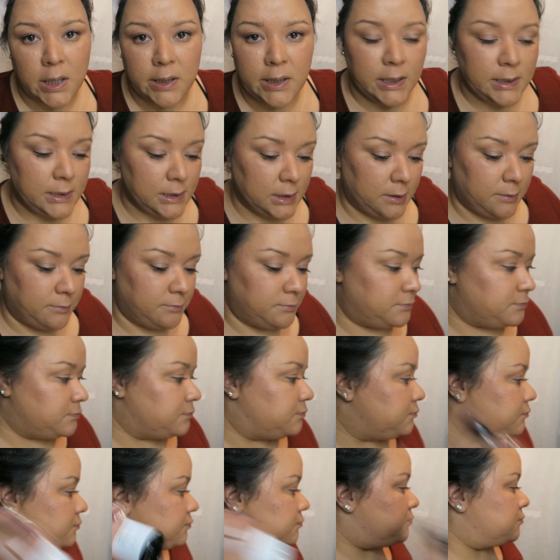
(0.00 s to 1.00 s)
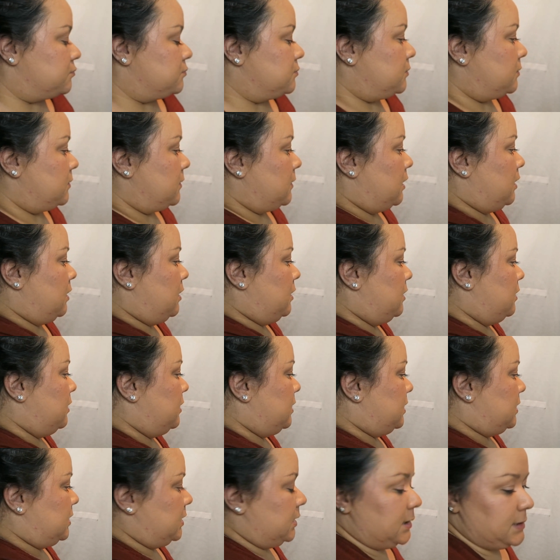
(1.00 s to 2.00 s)
And that's it.
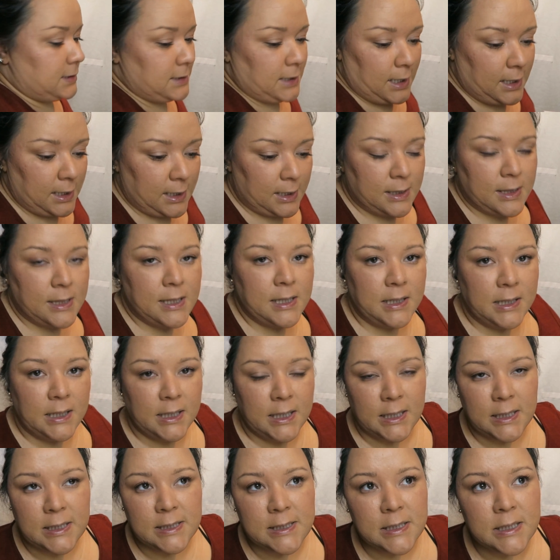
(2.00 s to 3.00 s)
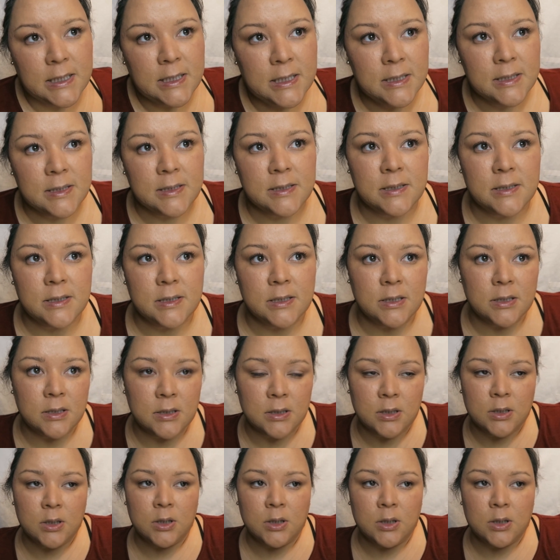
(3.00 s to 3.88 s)
It's like the easiest